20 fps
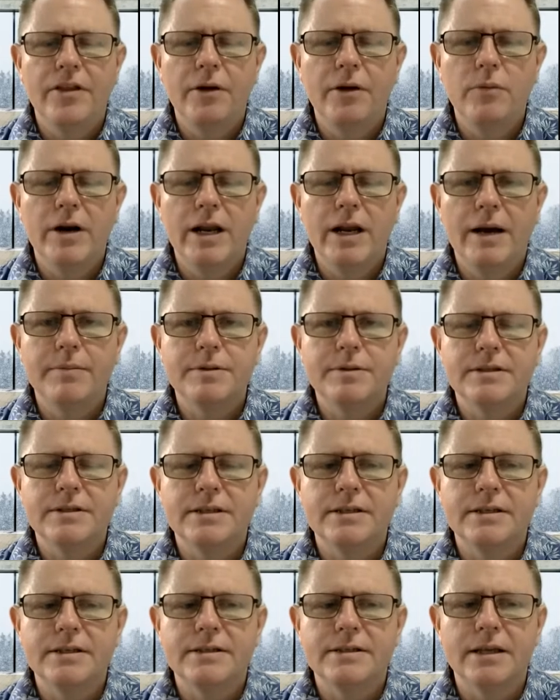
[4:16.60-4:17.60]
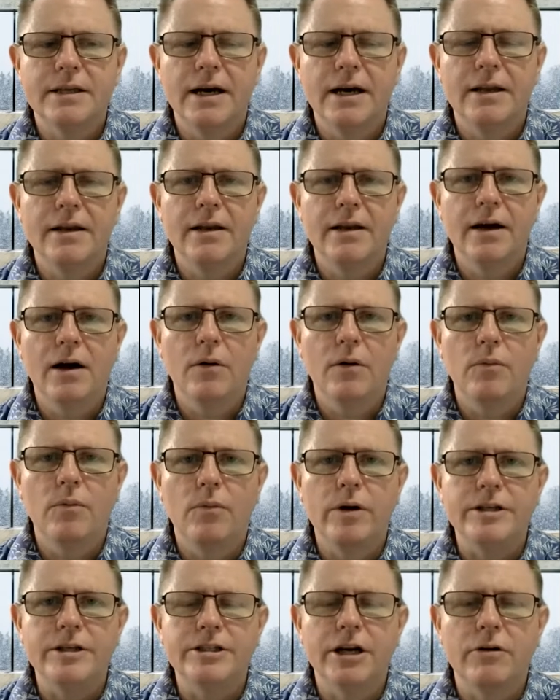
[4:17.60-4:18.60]
Then what happens is that
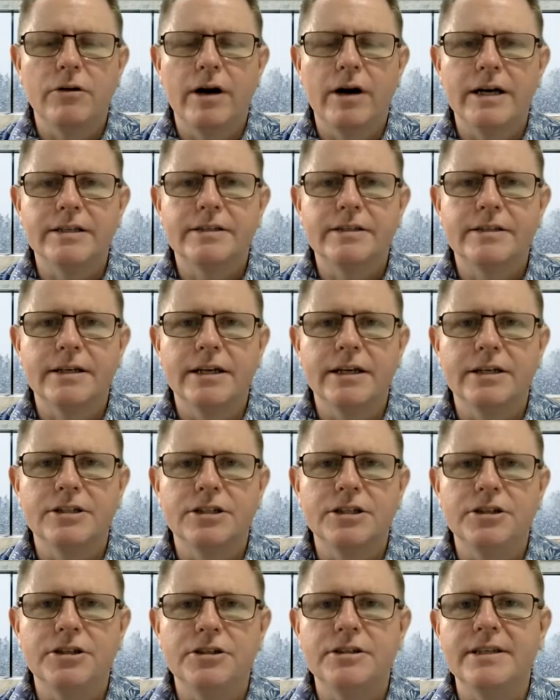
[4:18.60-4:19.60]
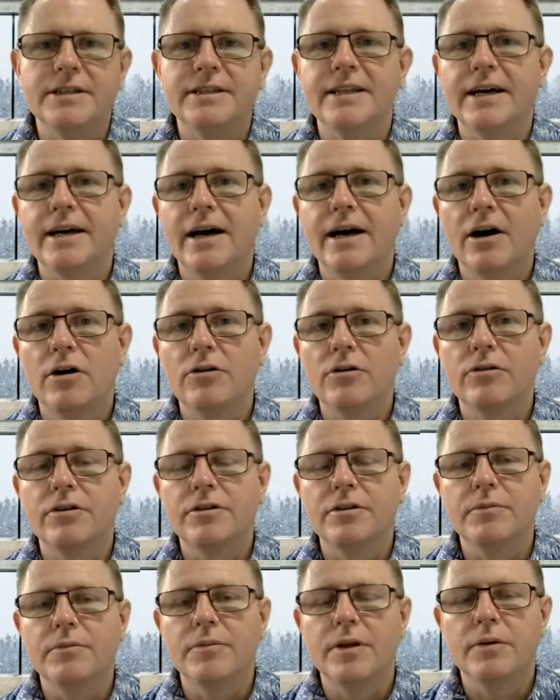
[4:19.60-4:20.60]
we generate a signature using that
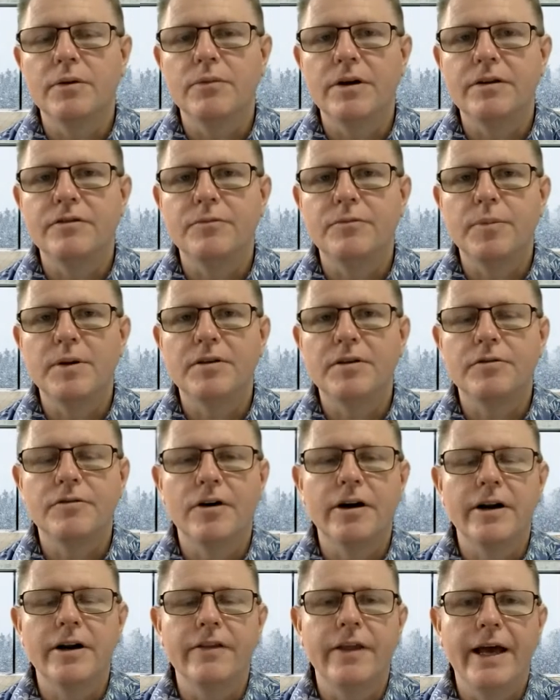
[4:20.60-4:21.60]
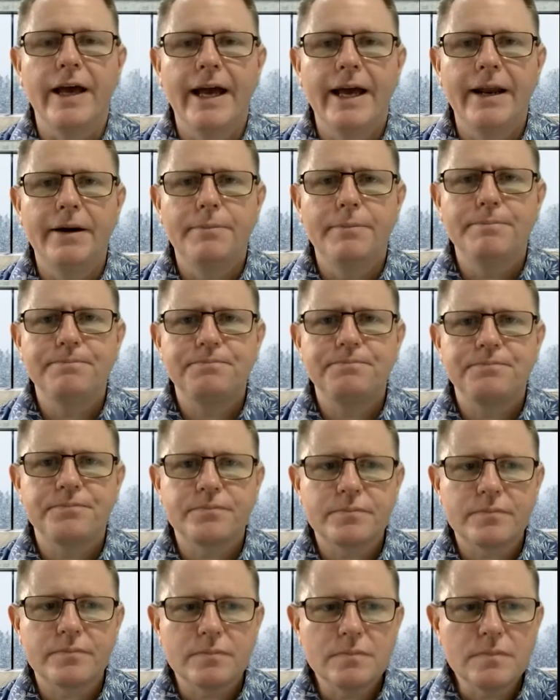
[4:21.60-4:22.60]
algorithm that we specified in the header,
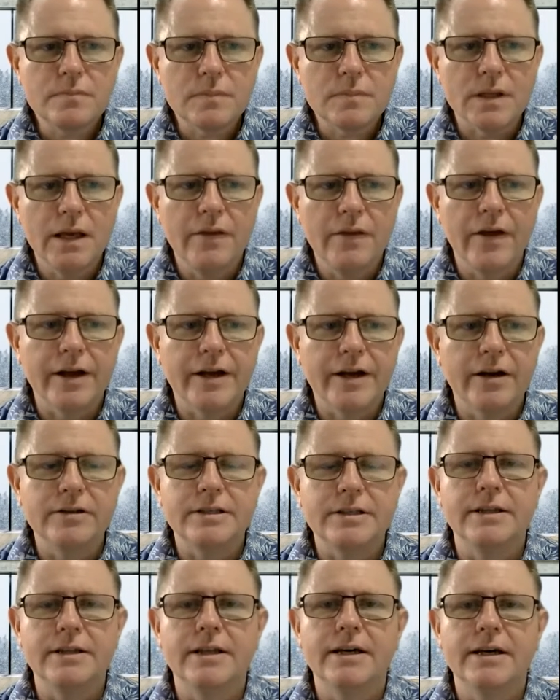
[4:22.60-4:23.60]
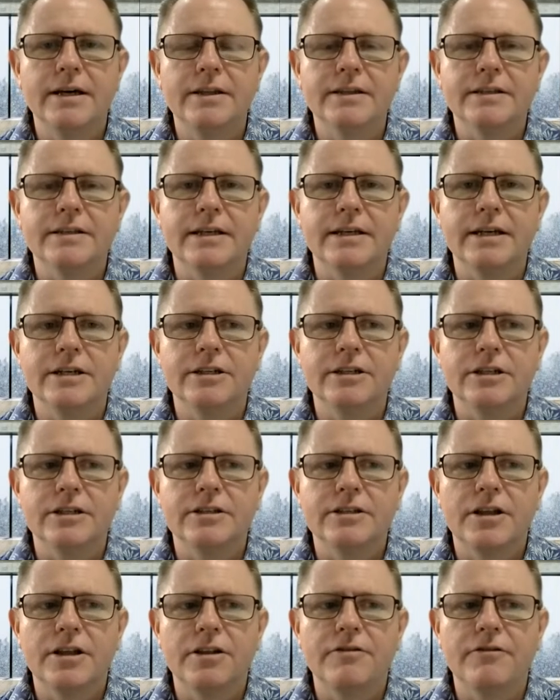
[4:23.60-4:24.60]
and that goes in the
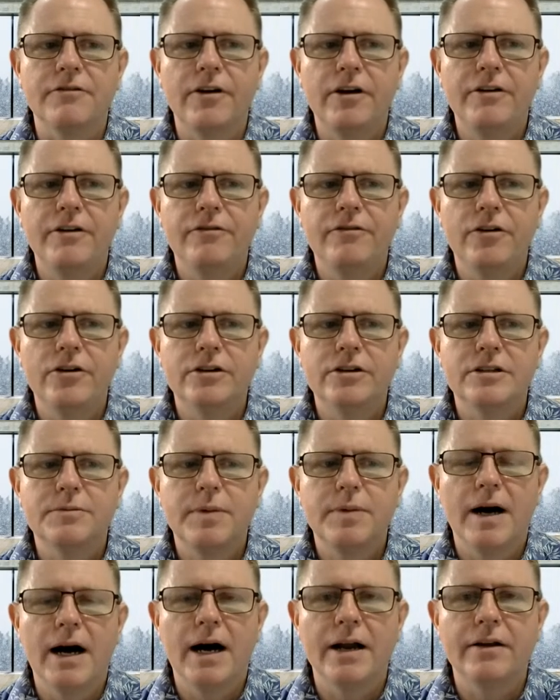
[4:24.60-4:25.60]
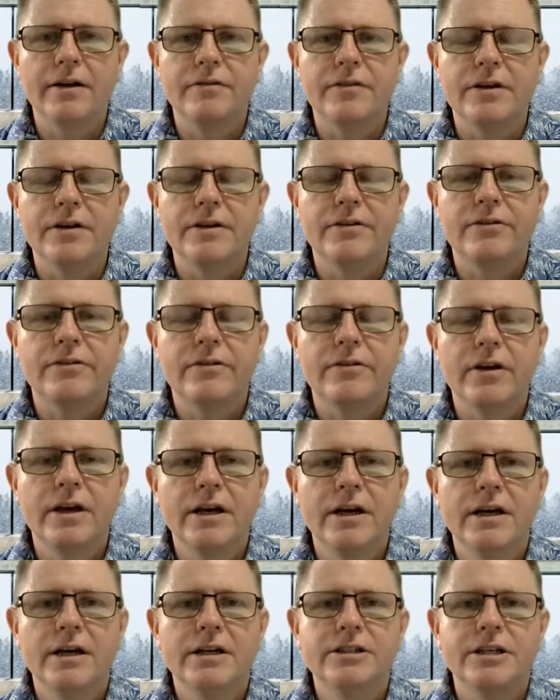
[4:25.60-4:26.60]
signature. So the very first part of this
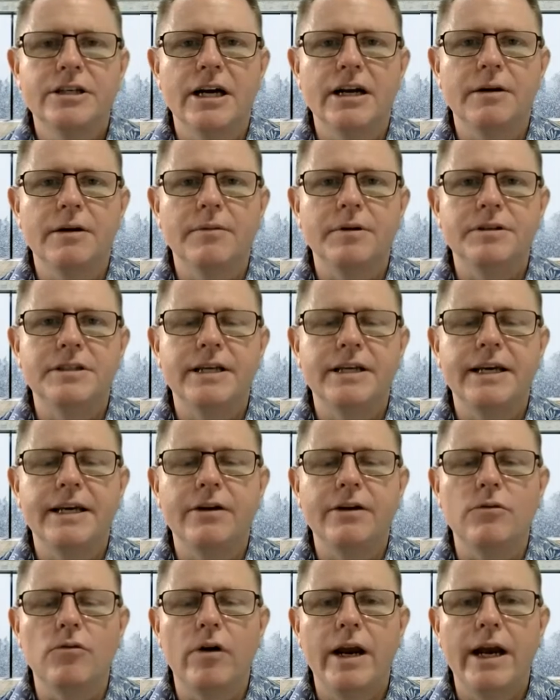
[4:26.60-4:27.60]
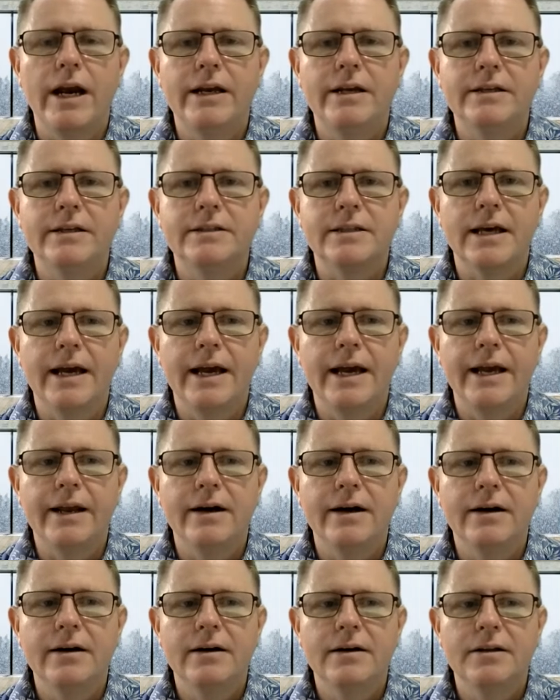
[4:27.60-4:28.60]
JWT in red is the
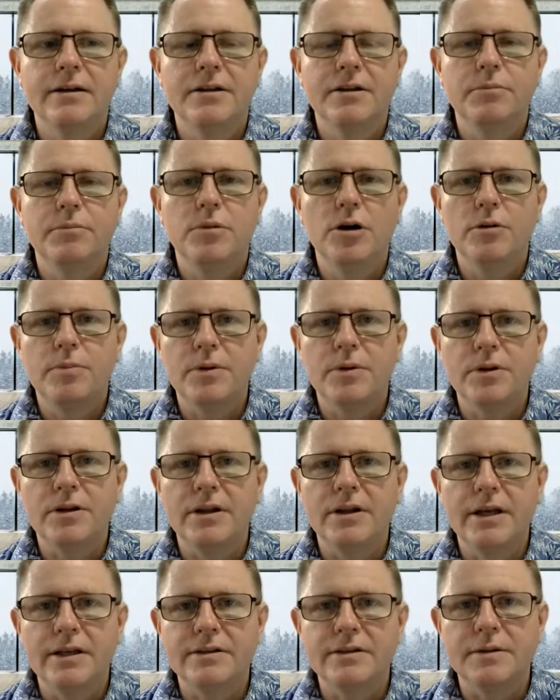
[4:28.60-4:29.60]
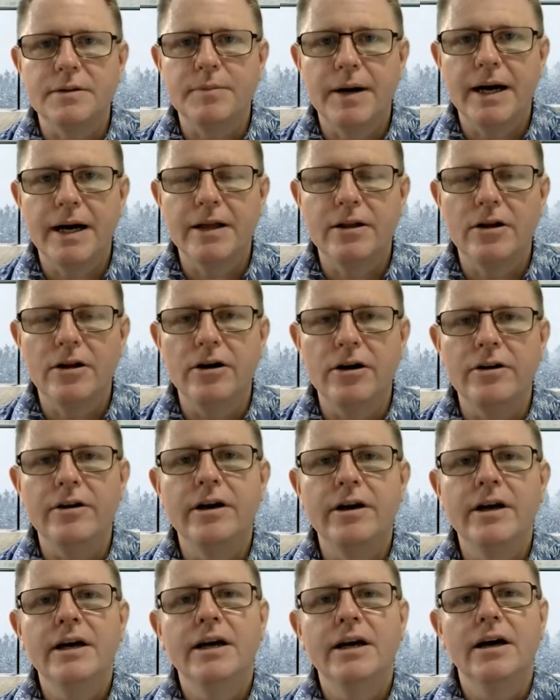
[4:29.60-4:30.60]
header, the purple is the
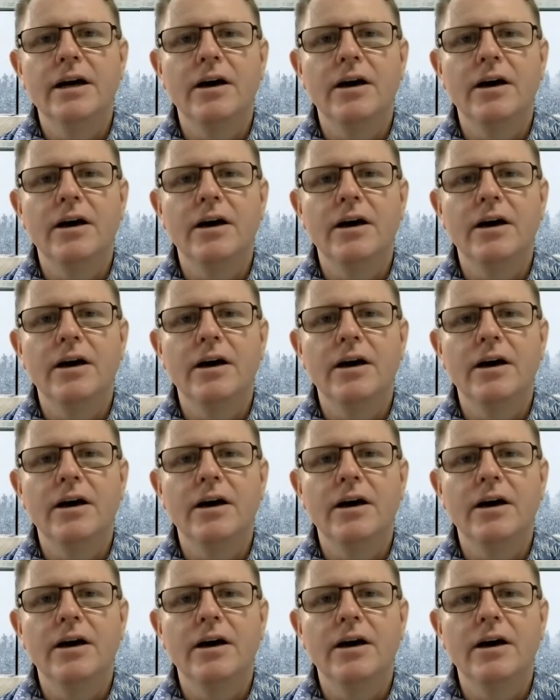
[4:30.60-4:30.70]
payload,